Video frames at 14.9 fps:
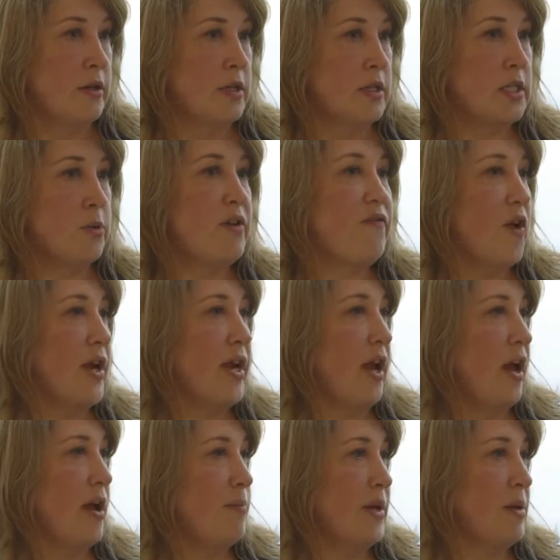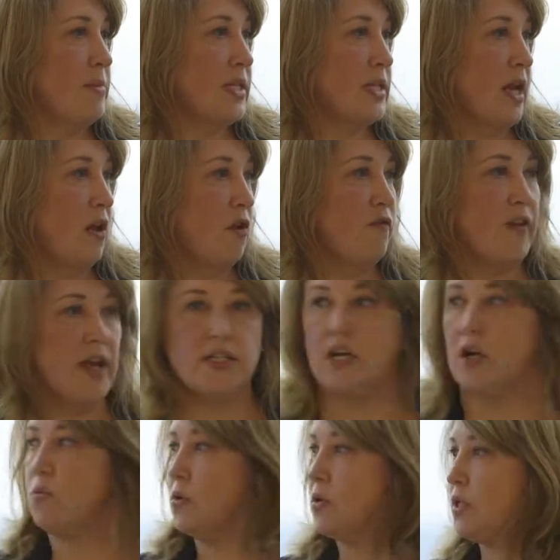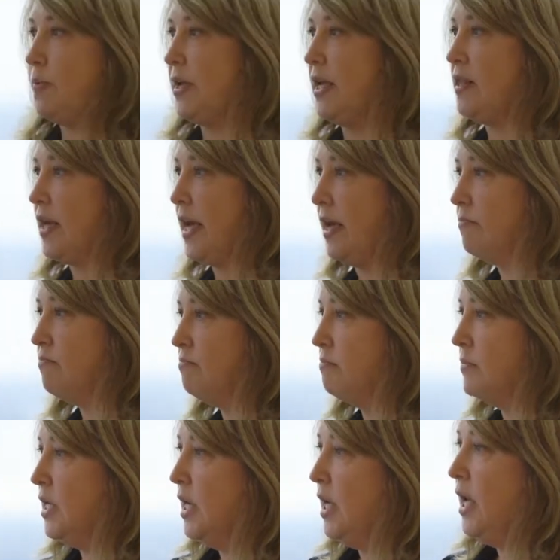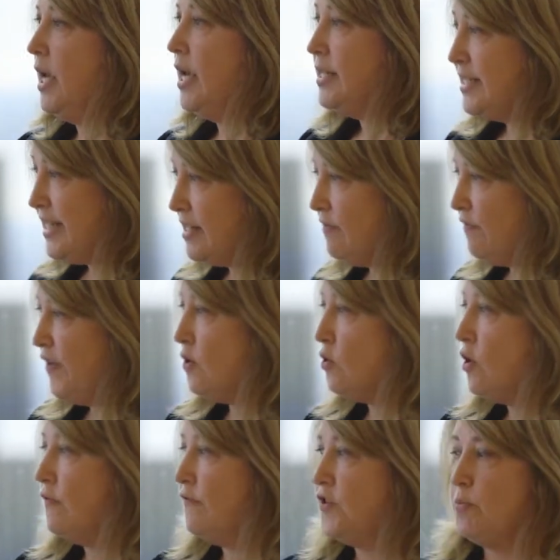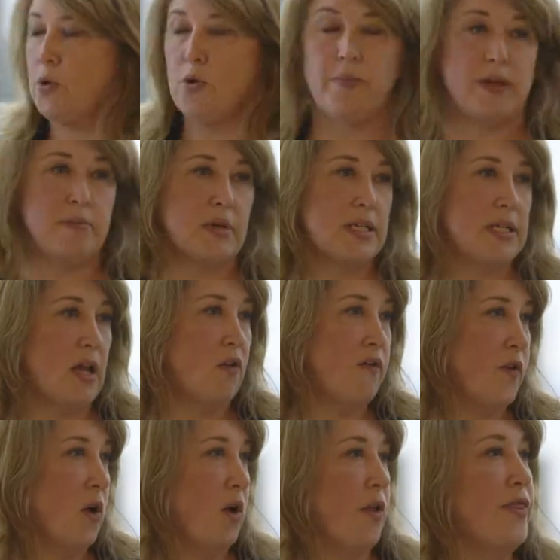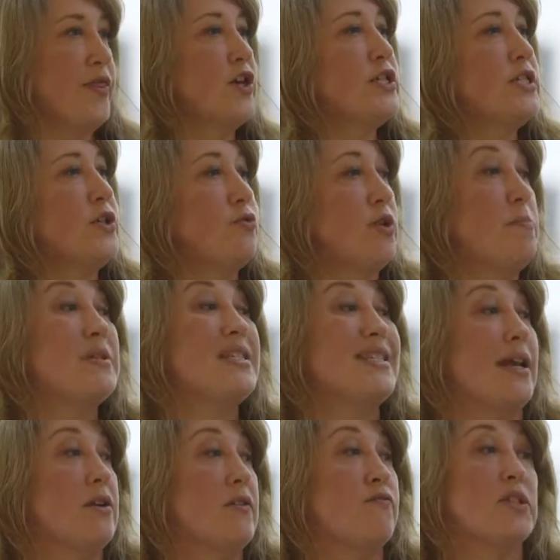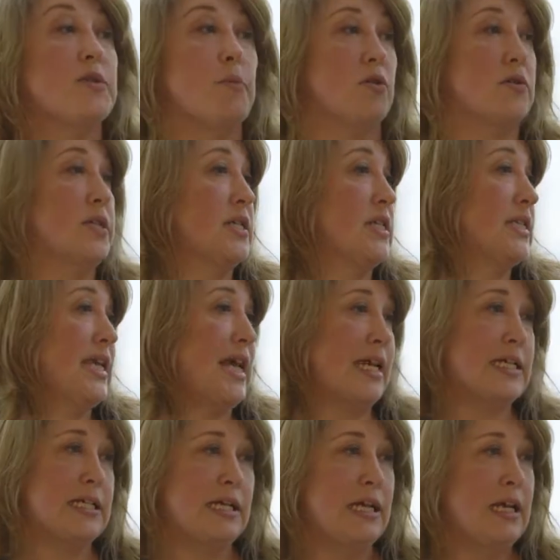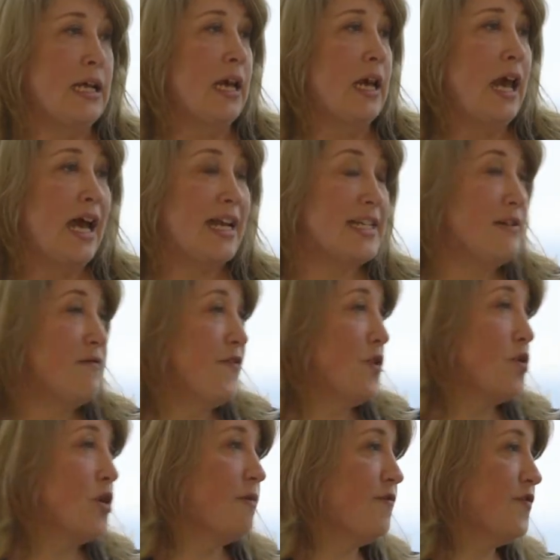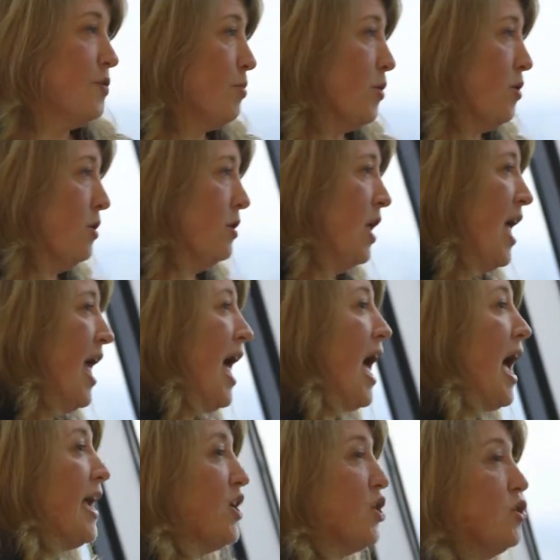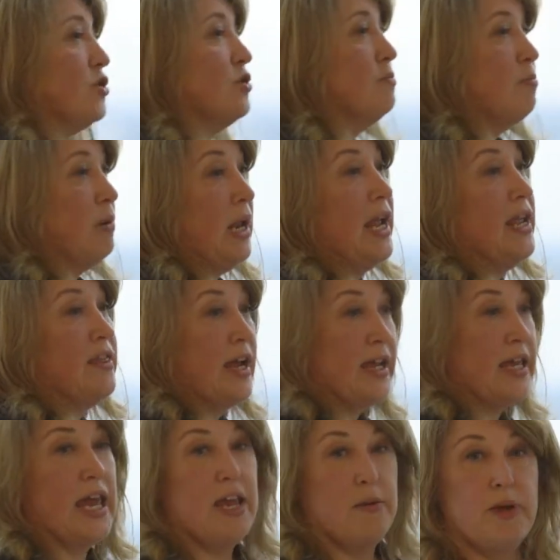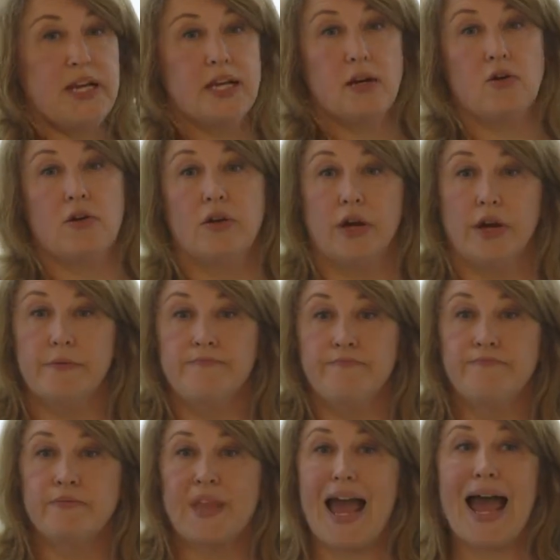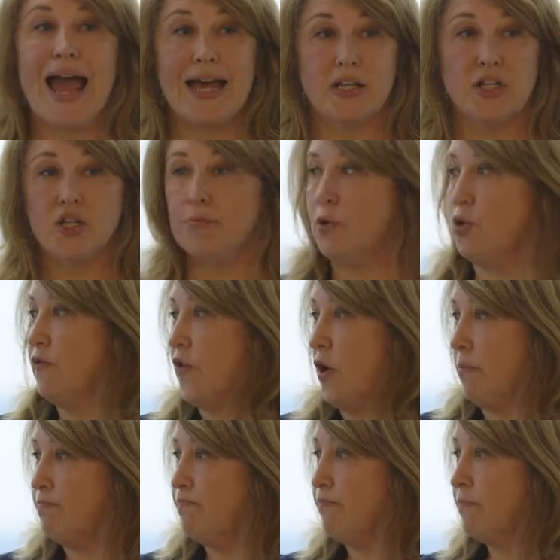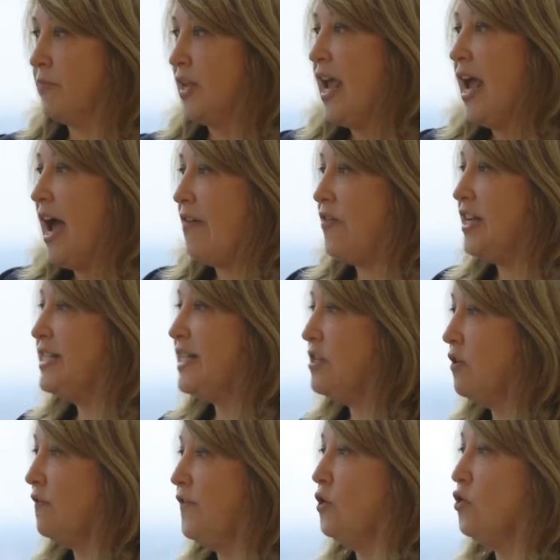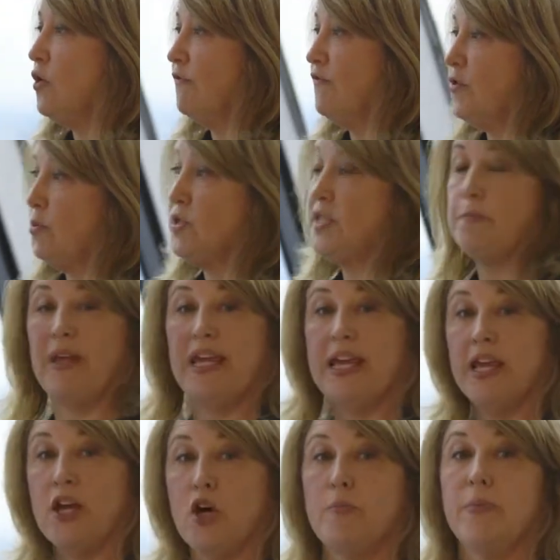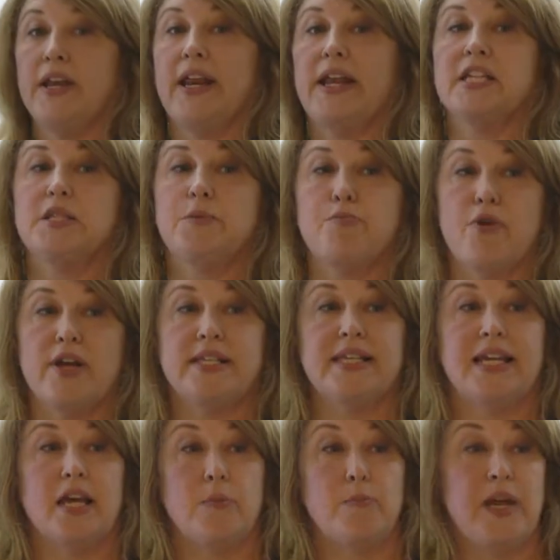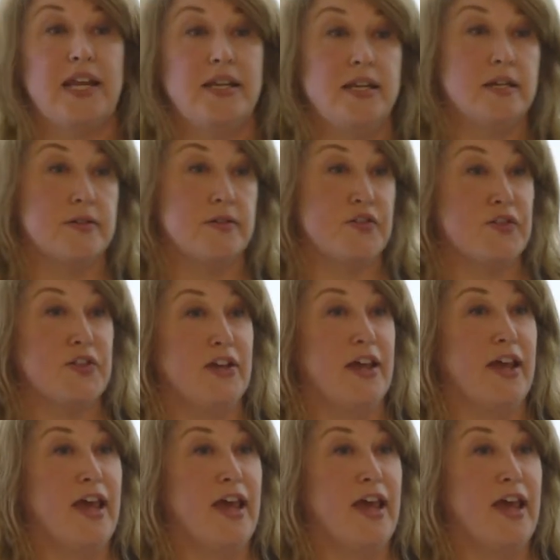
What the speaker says: So if I can't be myself, I don't want to be there. Didn't feel comfortable being myself at all. 33% of respondents said, I didn't feel comfortable, I couldn't play that game any longer. I had to move on. And they did not feel comfortable speaking up and expressing opinions.